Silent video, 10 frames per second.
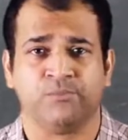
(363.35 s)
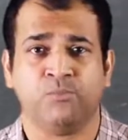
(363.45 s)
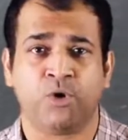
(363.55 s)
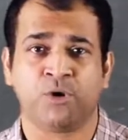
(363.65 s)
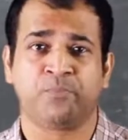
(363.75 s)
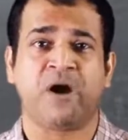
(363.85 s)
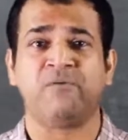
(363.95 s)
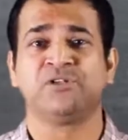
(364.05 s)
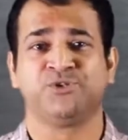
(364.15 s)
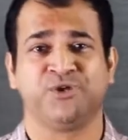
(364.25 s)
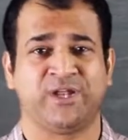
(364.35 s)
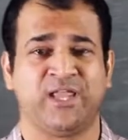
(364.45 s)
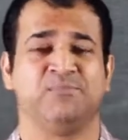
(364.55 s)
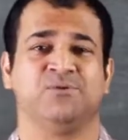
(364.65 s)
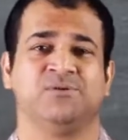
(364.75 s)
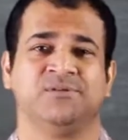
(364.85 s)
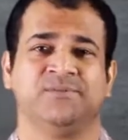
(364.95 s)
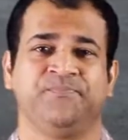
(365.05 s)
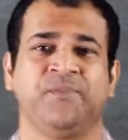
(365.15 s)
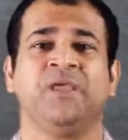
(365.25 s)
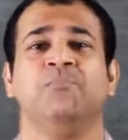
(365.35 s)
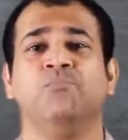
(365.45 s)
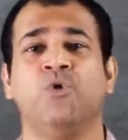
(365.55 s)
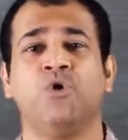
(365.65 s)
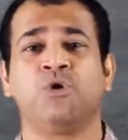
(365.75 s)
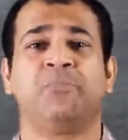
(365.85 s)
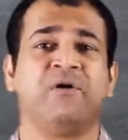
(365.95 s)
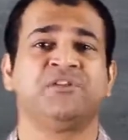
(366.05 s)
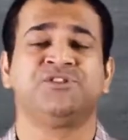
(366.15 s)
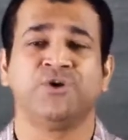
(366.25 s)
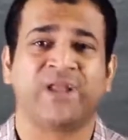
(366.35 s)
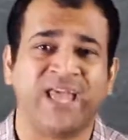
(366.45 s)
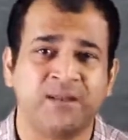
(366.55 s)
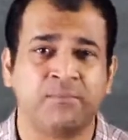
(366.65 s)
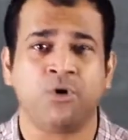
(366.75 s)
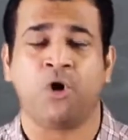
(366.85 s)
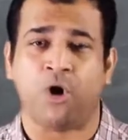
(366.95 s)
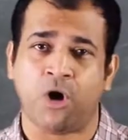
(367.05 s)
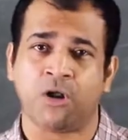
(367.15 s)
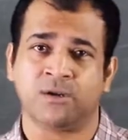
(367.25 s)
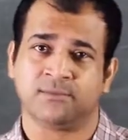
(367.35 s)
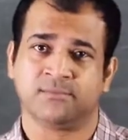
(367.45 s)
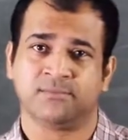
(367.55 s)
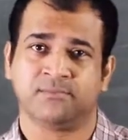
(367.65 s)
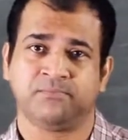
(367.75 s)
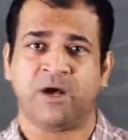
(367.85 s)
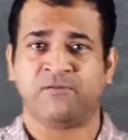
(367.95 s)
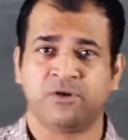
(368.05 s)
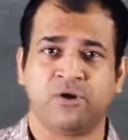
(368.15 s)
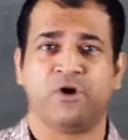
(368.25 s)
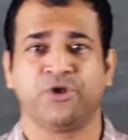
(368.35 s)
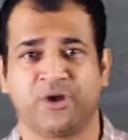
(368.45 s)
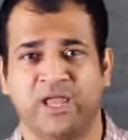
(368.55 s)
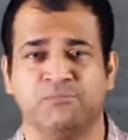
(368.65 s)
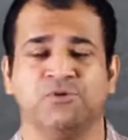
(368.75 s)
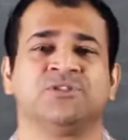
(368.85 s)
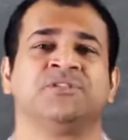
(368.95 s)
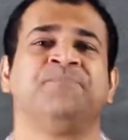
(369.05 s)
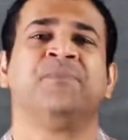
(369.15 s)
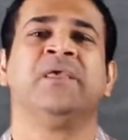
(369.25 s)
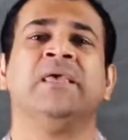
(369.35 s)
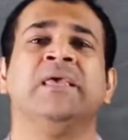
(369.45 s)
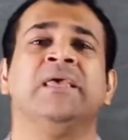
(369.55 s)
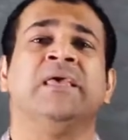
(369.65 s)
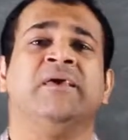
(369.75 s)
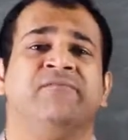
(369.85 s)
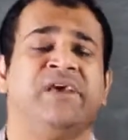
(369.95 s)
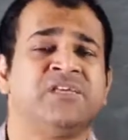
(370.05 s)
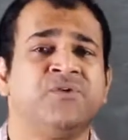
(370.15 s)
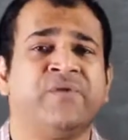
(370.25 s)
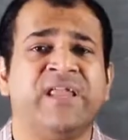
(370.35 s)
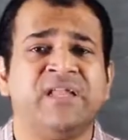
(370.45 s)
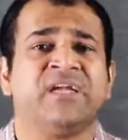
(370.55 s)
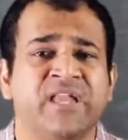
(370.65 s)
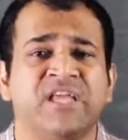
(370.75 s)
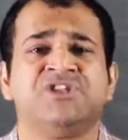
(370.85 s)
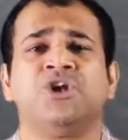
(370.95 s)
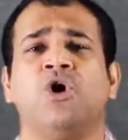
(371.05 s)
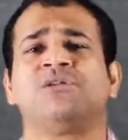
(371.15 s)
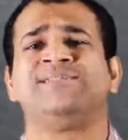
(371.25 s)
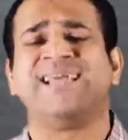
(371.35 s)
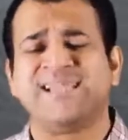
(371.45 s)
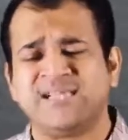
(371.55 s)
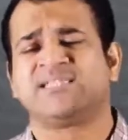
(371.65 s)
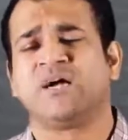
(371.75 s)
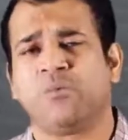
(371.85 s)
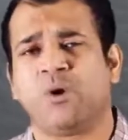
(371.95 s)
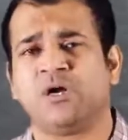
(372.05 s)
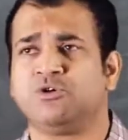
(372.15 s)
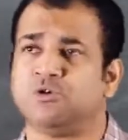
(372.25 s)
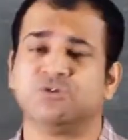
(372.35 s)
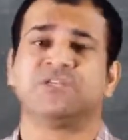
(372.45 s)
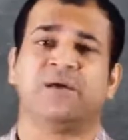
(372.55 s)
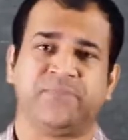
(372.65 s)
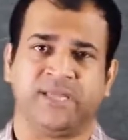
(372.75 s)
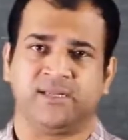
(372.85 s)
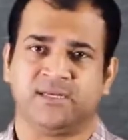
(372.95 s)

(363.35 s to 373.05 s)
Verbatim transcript: More power to your elbow. More power to your elbow or power on your elbows. Ways of encouraging or telling someone to do something.